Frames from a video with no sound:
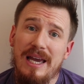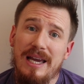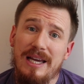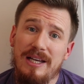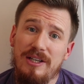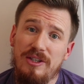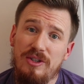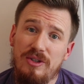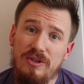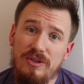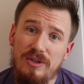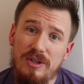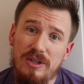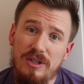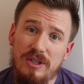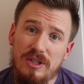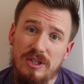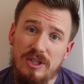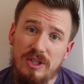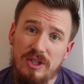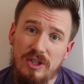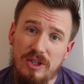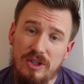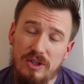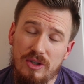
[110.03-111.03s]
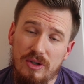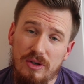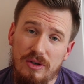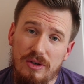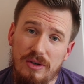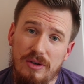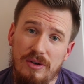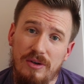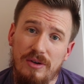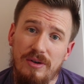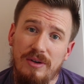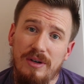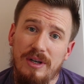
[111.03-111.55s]
it doesn't
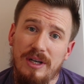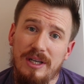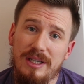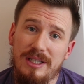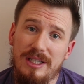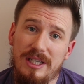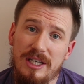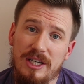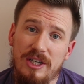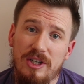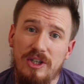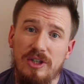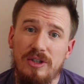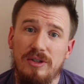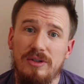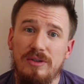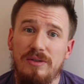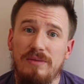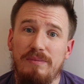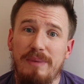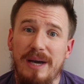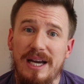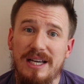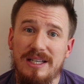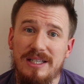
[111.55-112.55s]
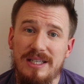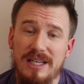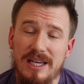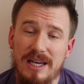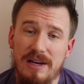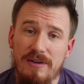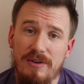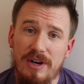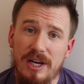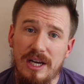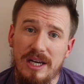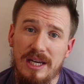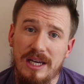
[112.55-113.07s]
store additional
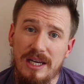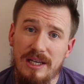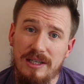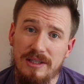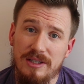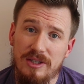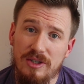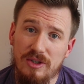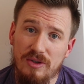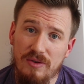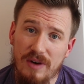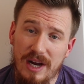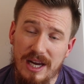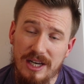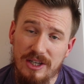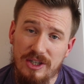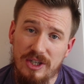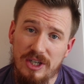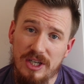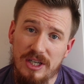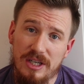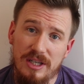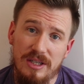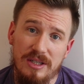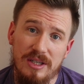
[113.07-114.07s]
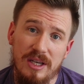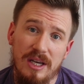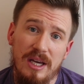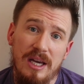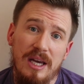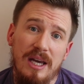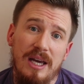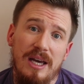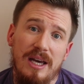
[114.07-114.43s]
bacteria in scratches